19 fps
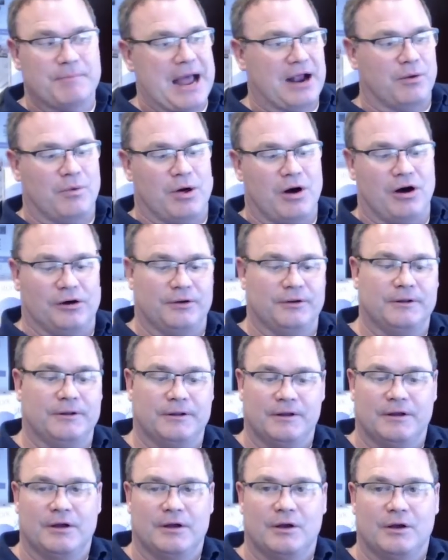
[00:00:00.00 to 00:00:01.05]
that wall,
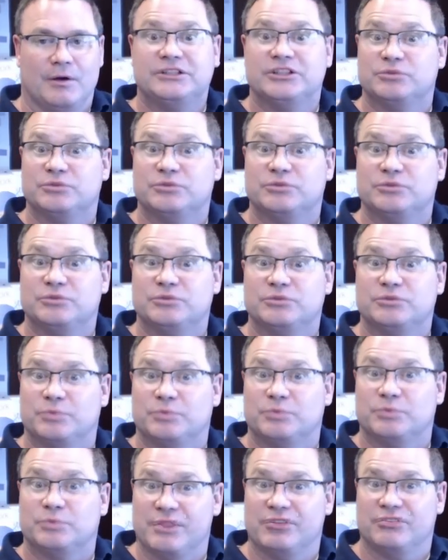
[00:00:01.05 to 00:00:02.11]
which is
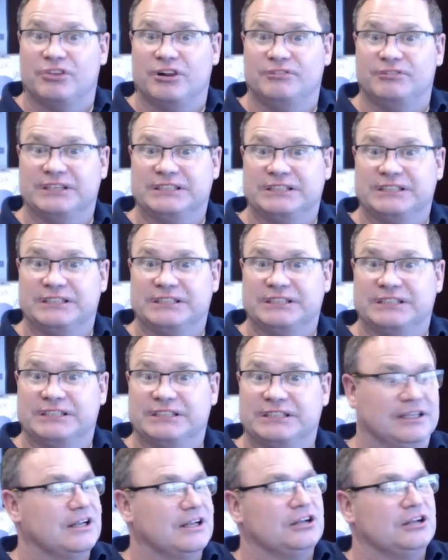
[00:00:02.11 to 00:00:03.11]
what the cervix is.